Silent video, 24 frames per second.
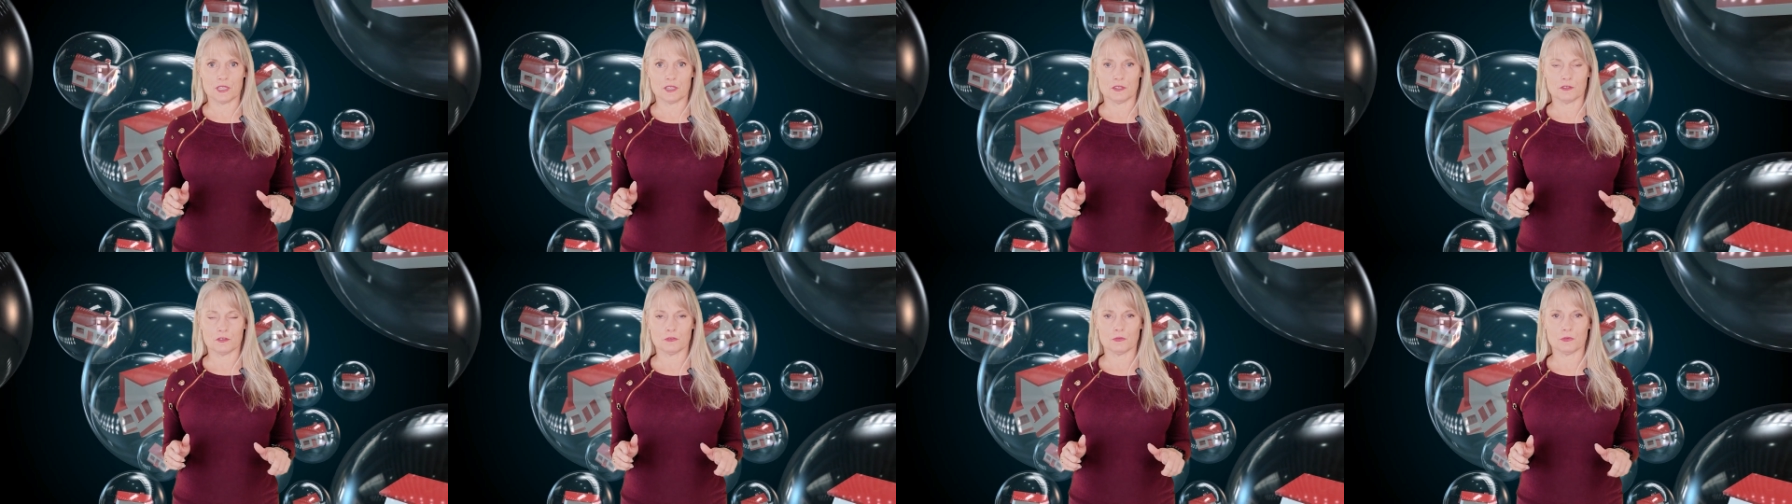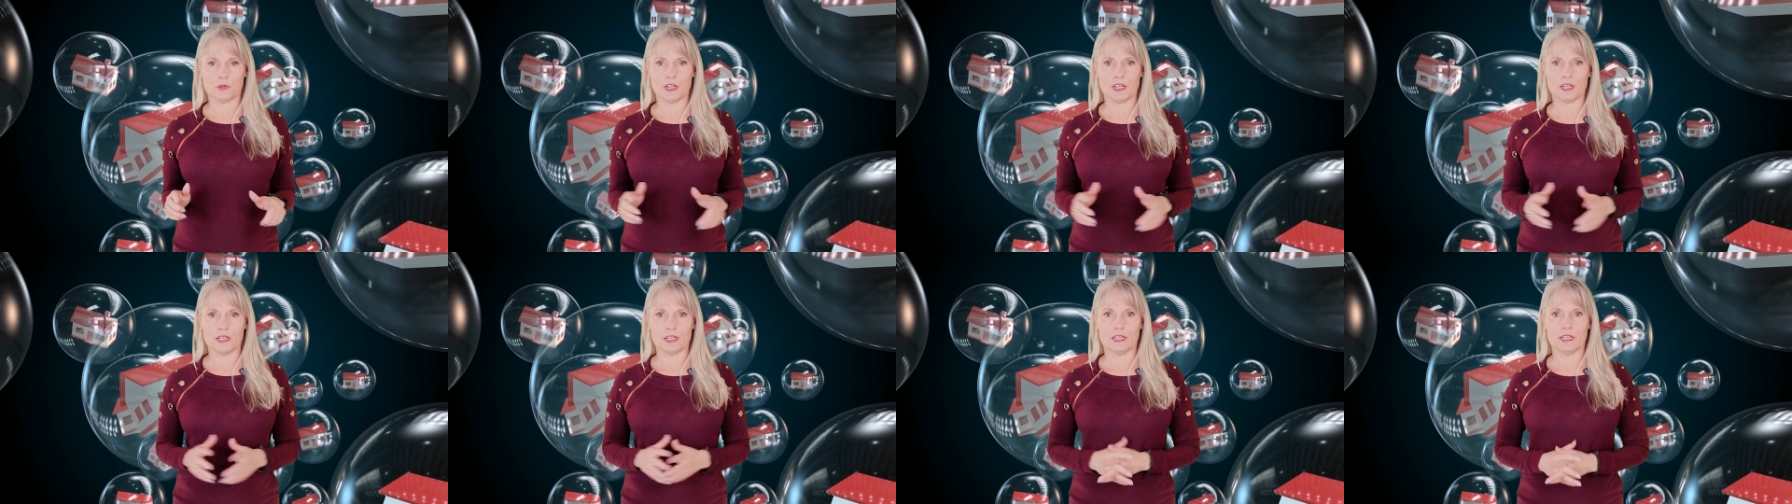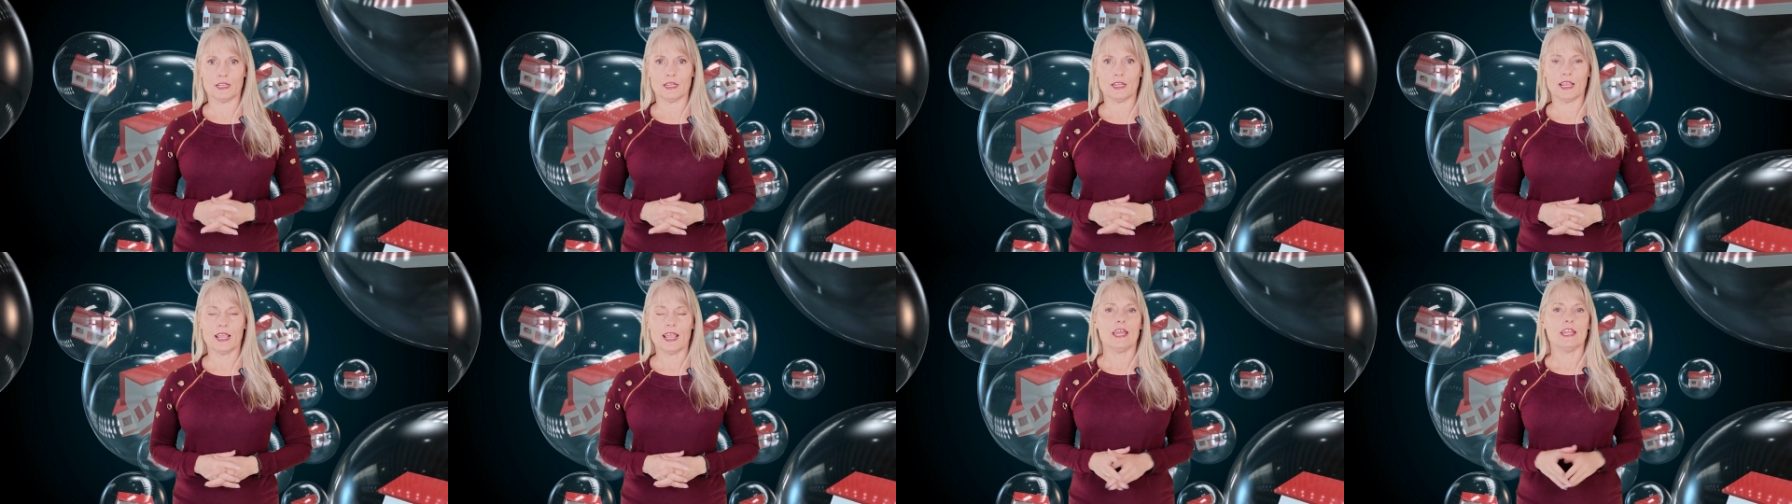being
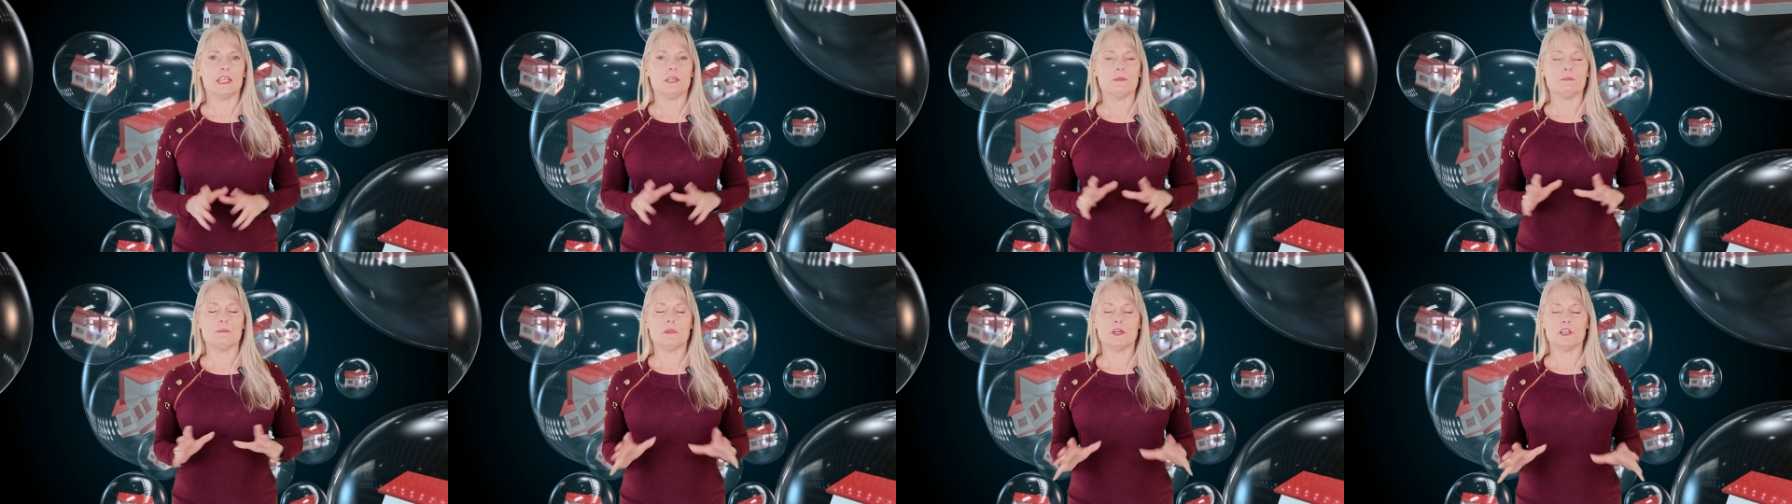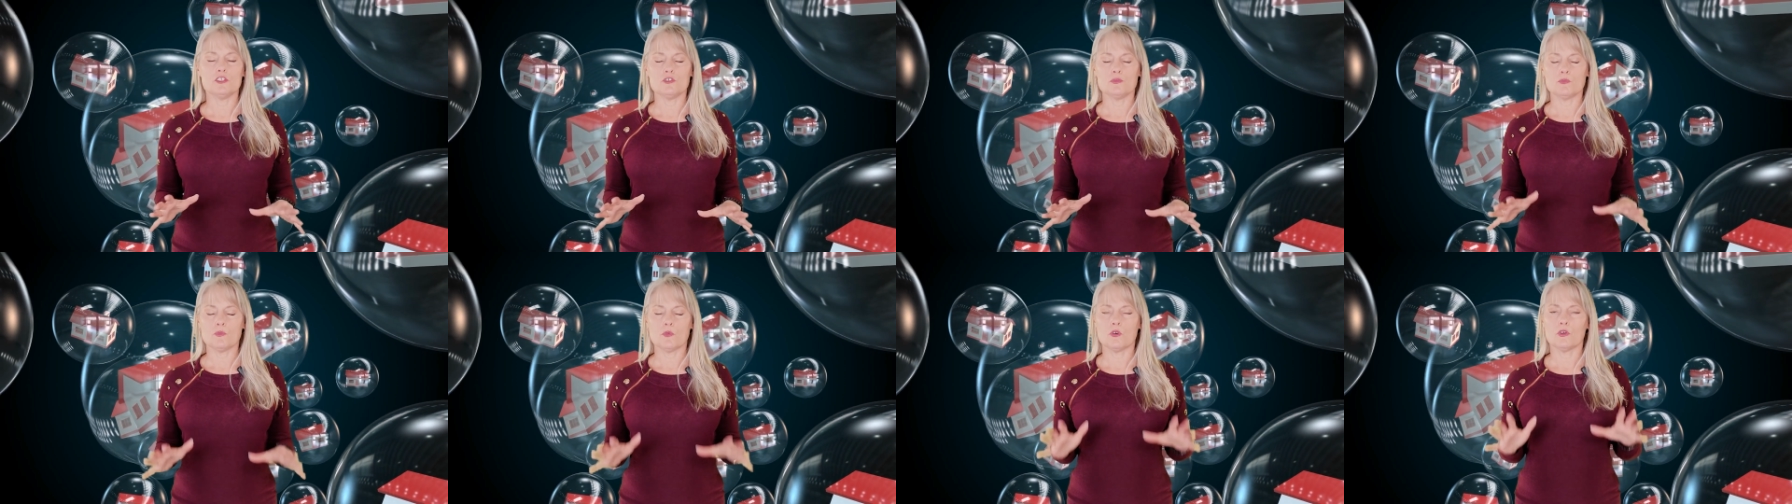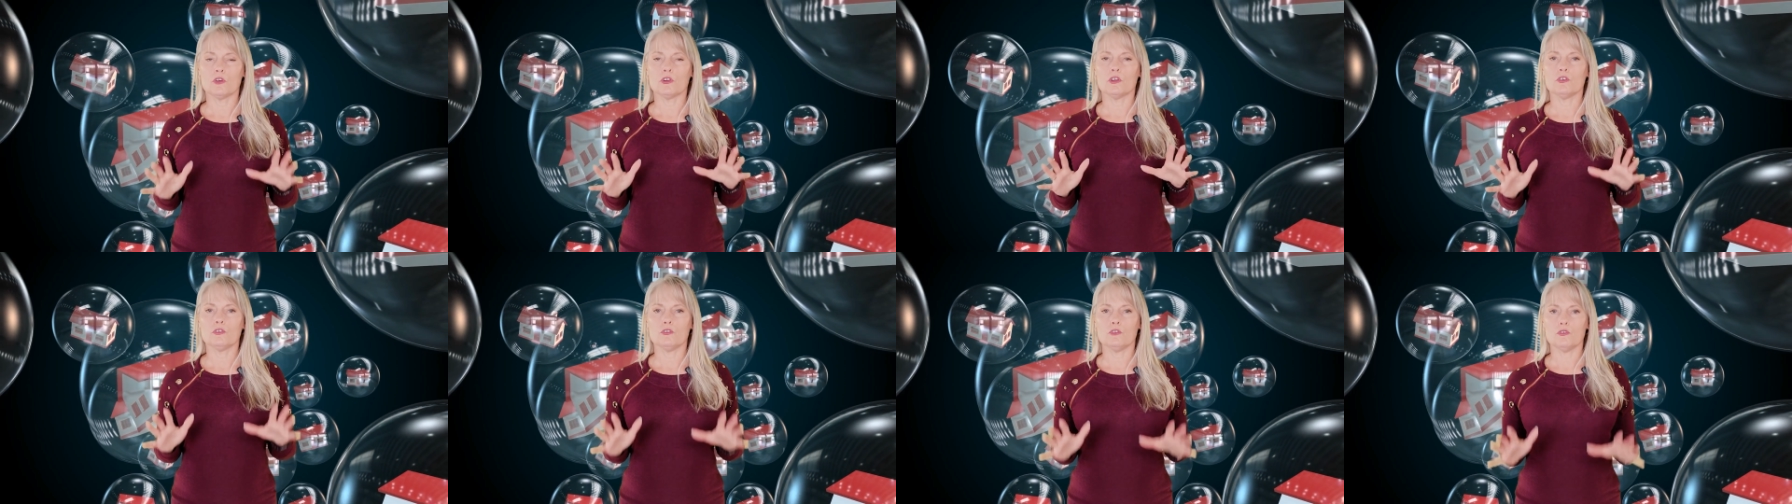created, and a much
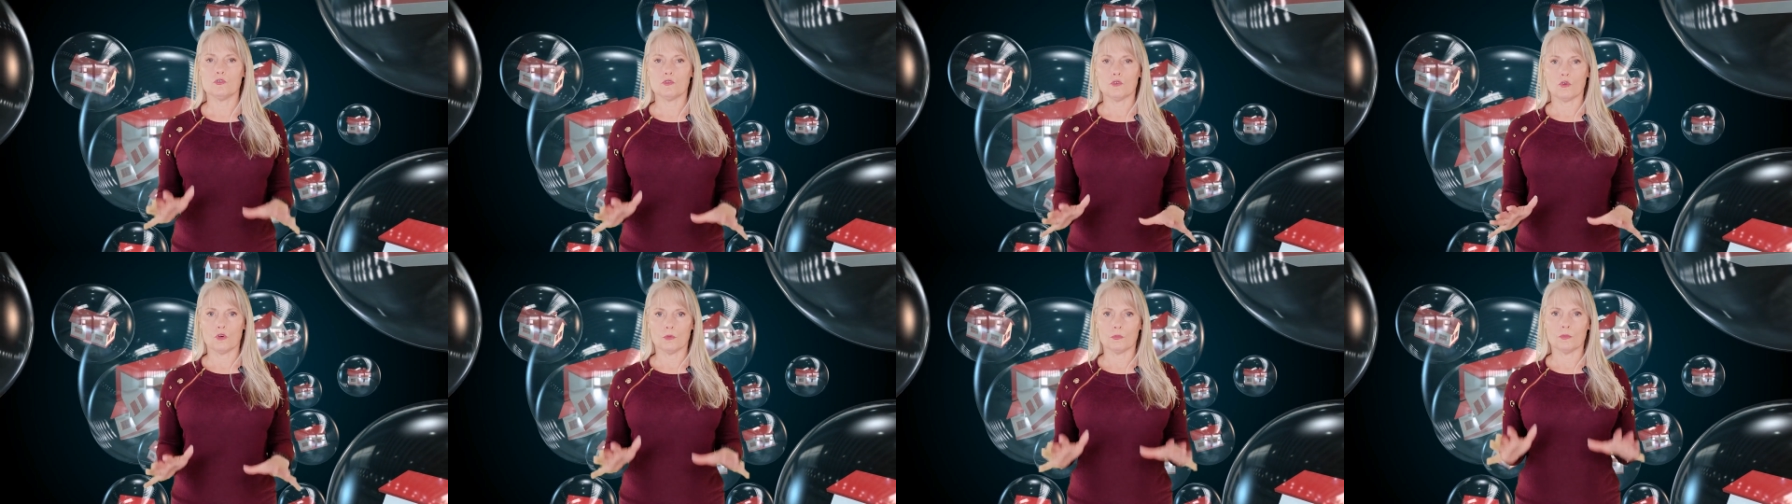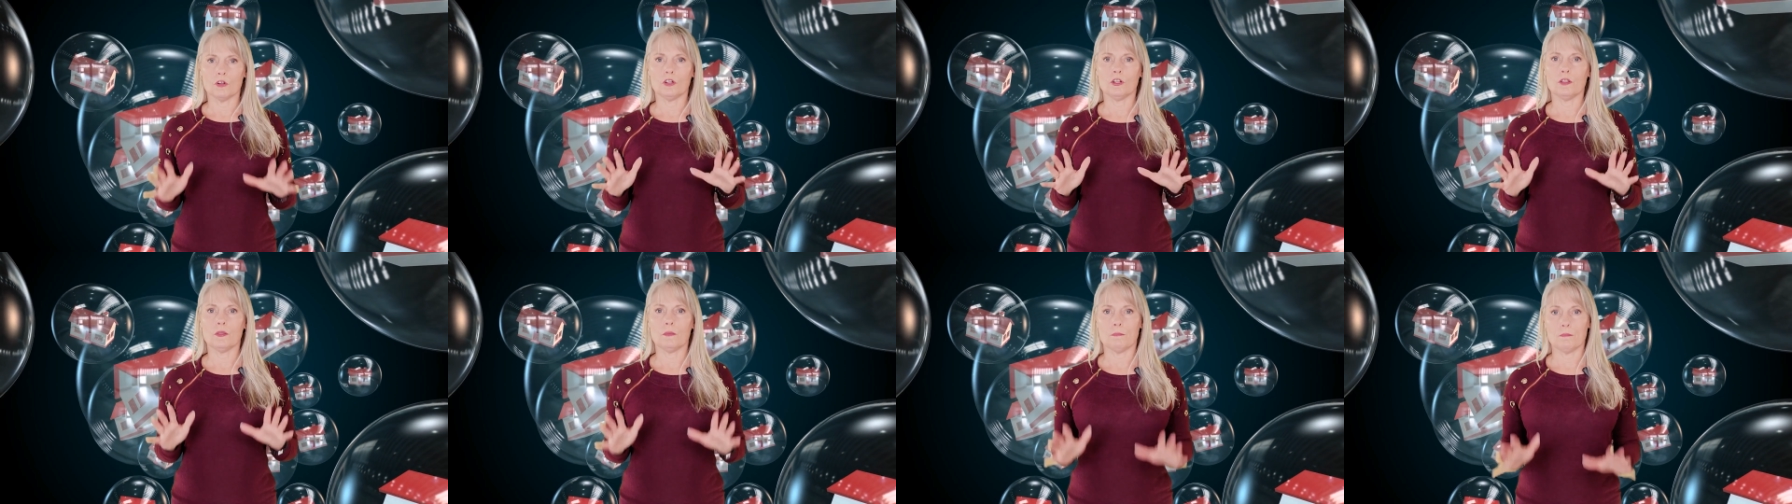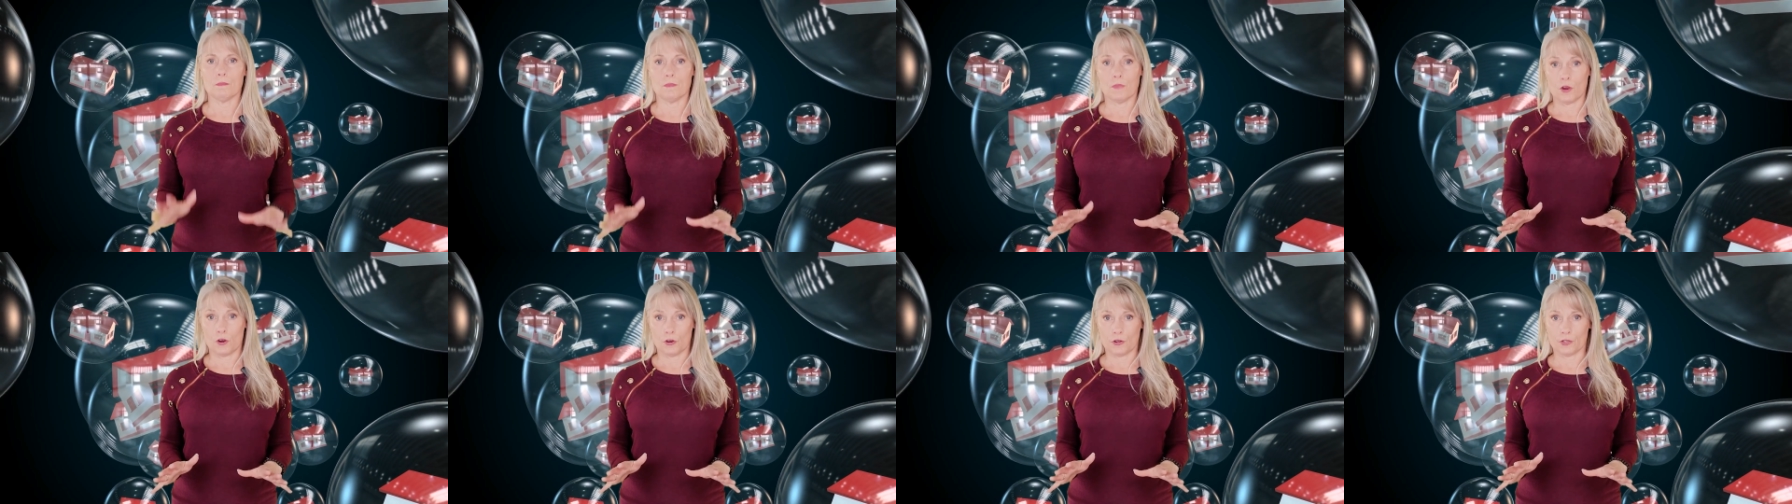more normal
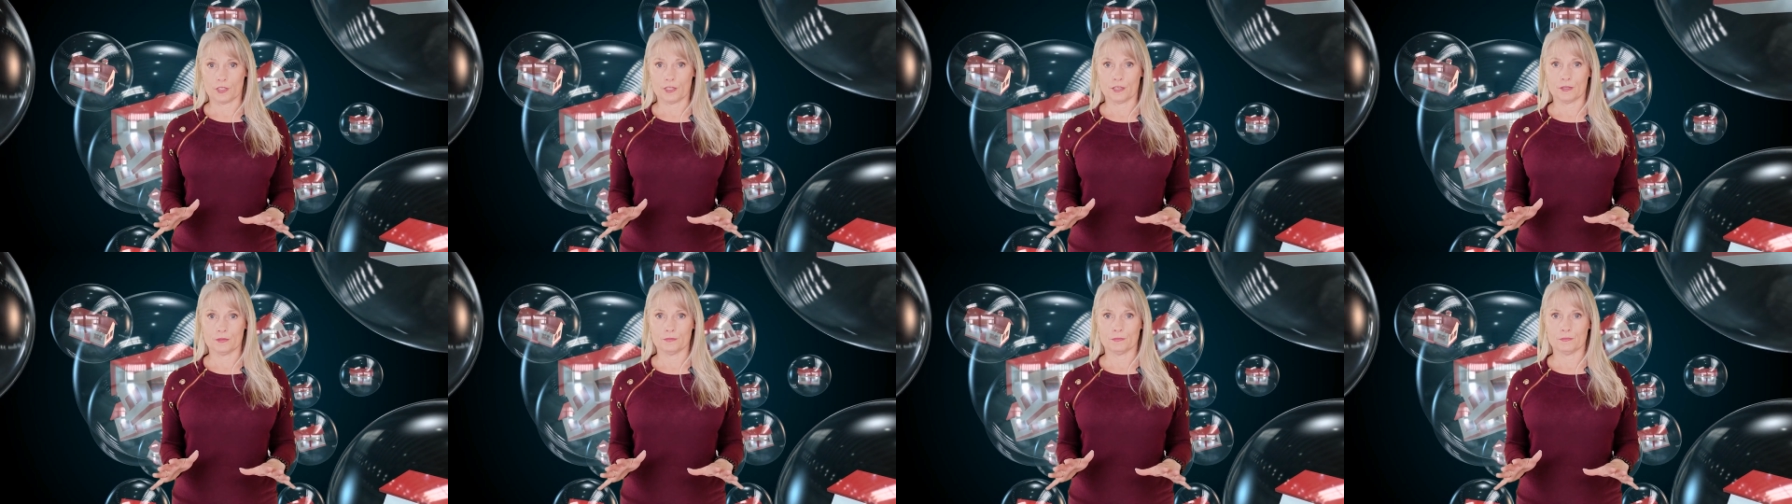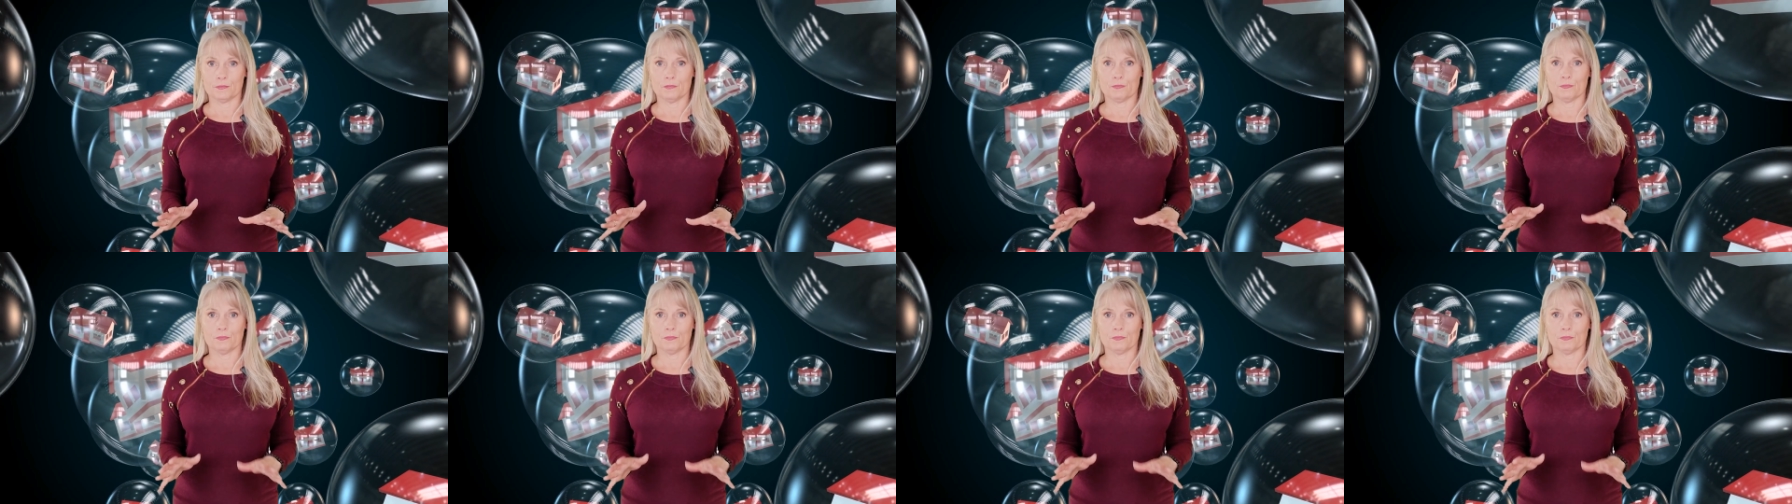market.